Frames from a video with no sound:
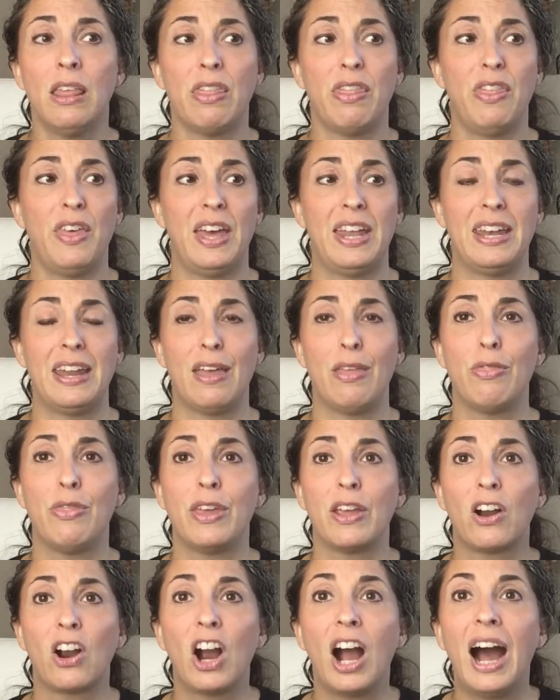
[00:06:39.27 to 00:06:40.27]
then
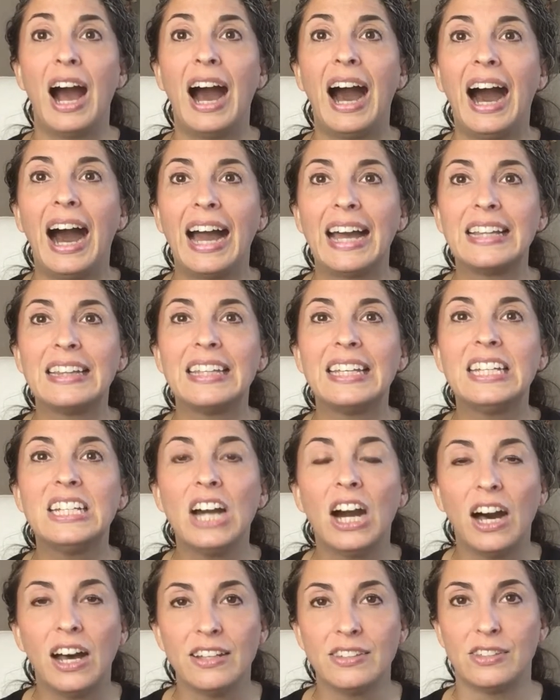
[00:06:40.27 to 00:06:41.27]
they are highly
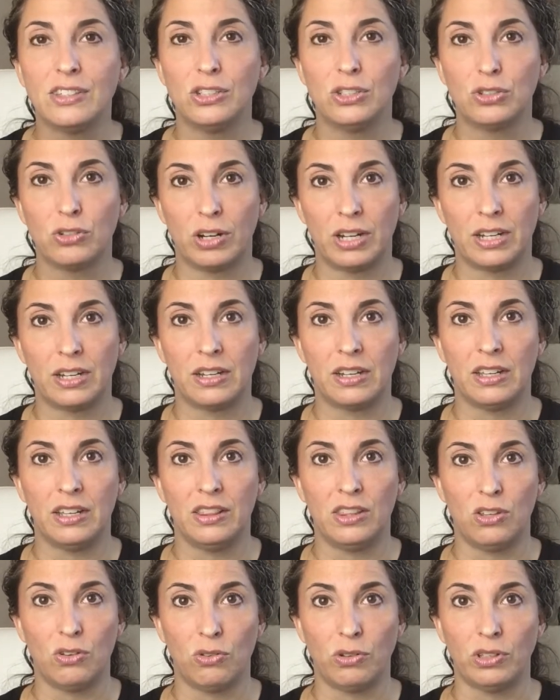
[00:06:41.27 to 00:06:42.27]
concentrated
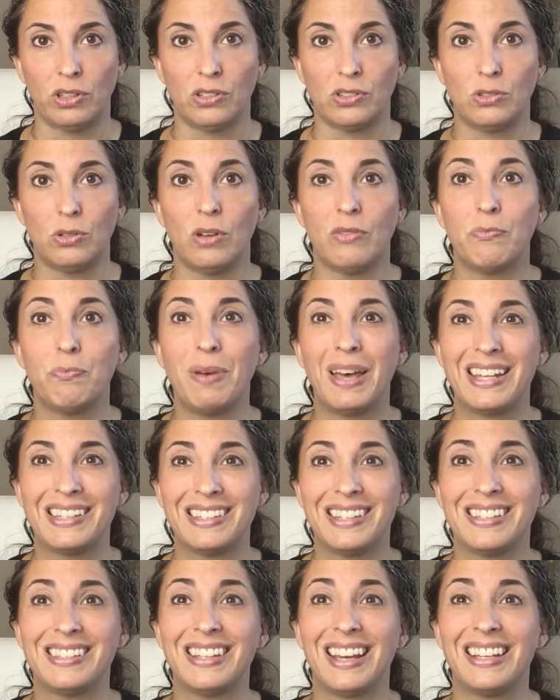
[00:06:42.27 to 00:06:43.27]
in the oils. You have
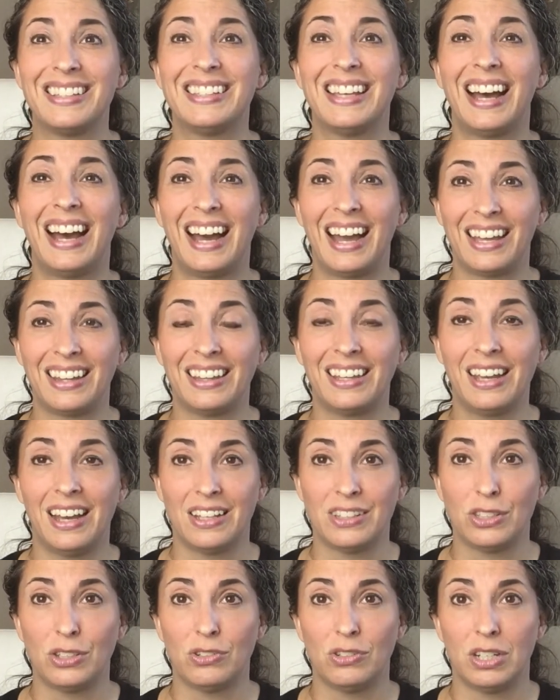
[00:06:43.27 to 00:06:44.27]
pesticides highly
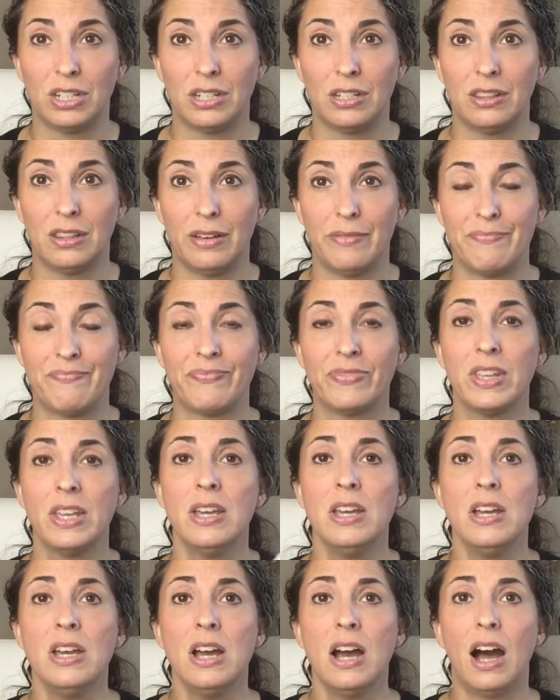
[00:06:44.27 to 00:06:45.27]
concentrated in
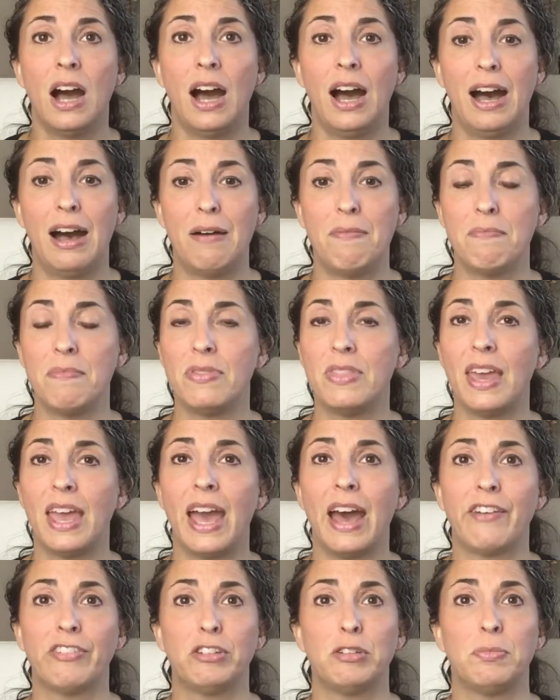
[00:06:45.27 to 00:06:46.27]
them. They
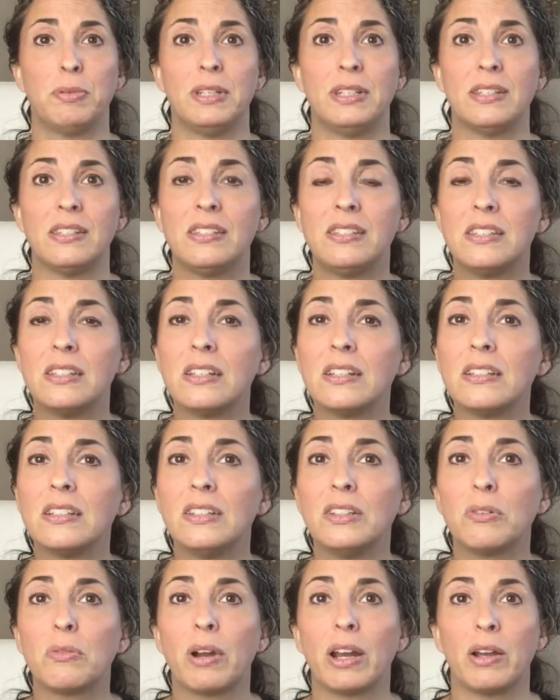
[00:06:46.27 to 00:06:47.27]
have to be distilled
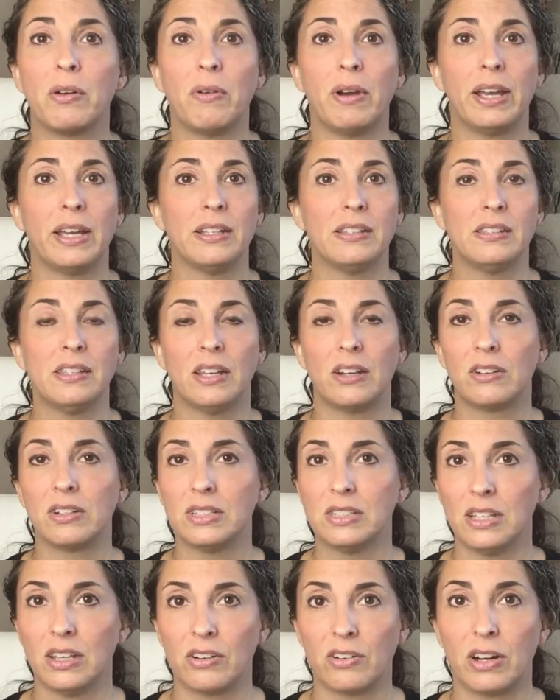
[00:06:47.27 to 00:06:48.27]
in the right way, etc.,
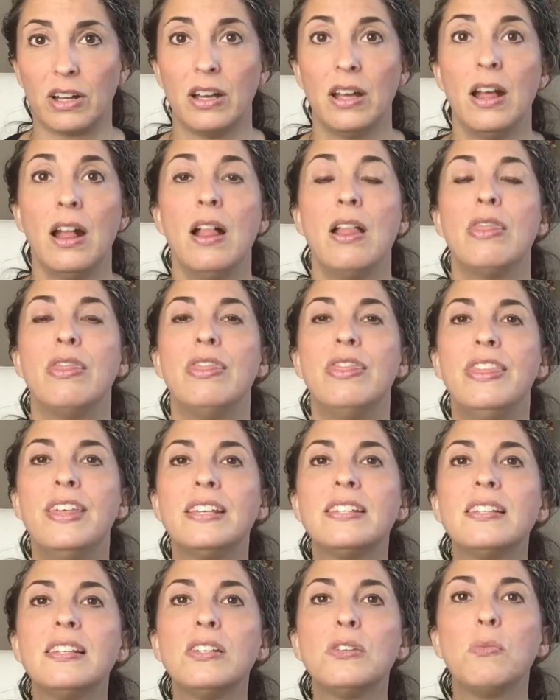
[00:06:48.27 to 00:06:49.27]
etc.
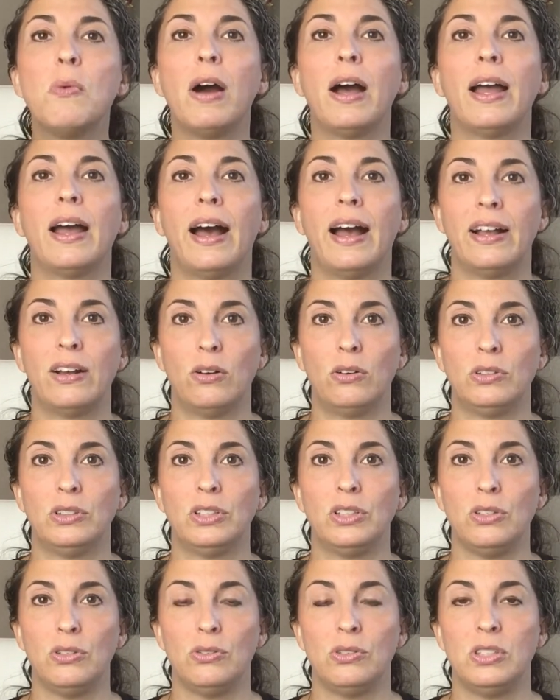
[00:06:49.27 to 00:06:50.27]
This is why I
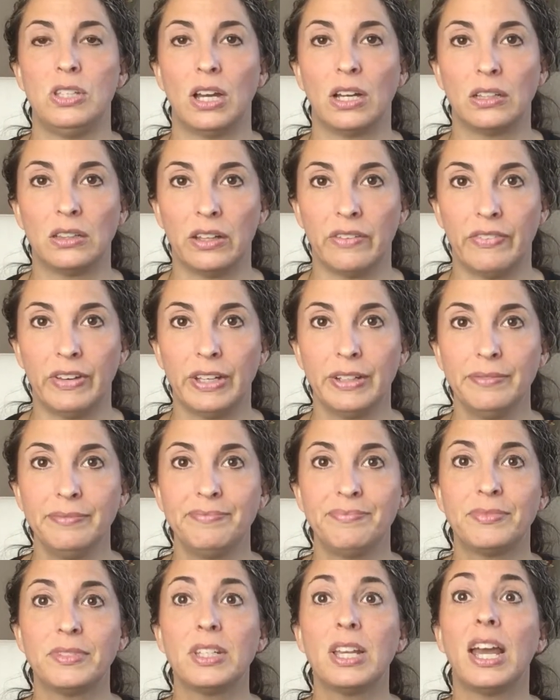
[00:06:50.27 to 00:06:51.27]
only use Young Living,
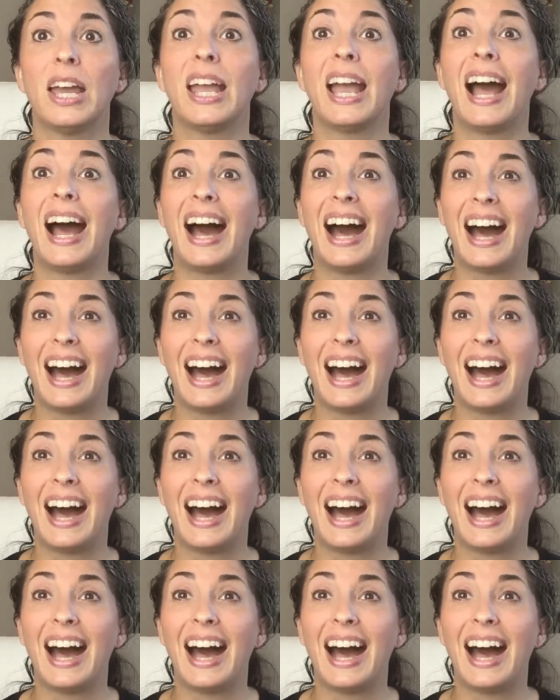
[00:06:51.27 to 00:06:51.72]
okay?